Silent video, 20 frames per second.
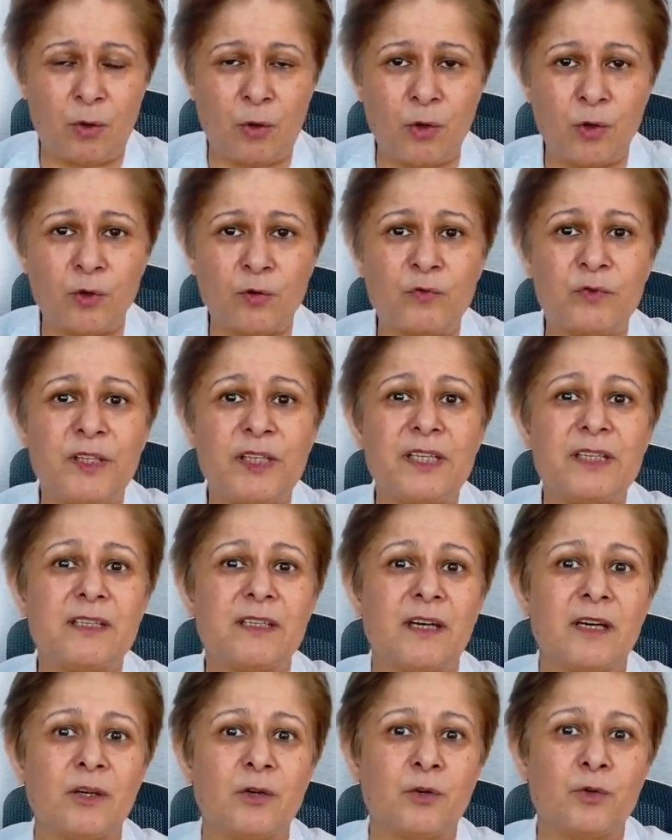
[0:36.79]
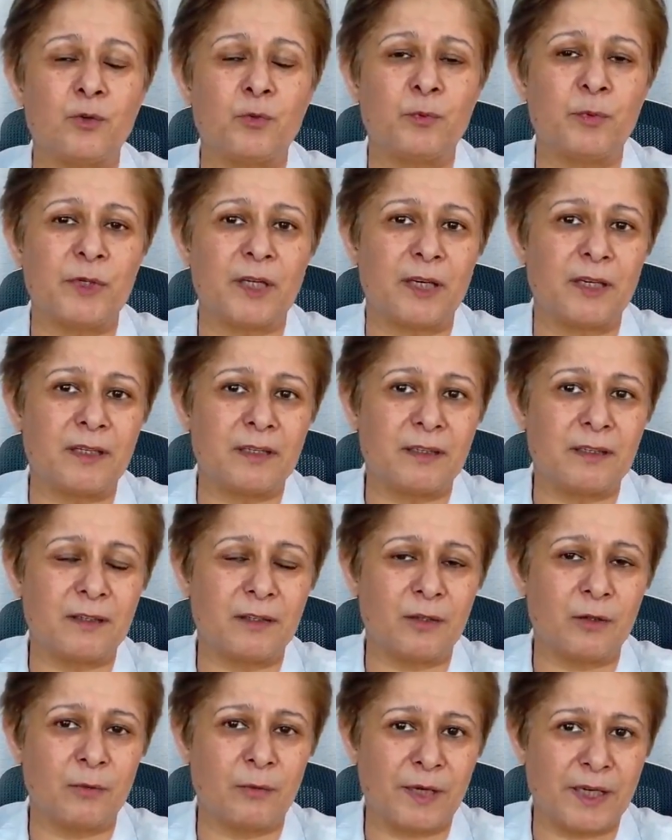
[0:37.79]
All of these are grouped
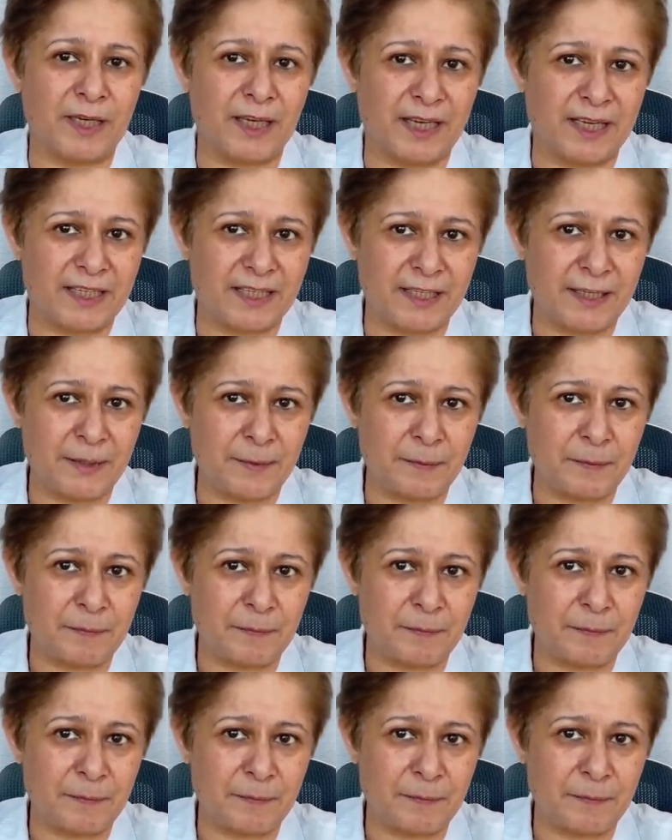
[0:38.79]
under one heading.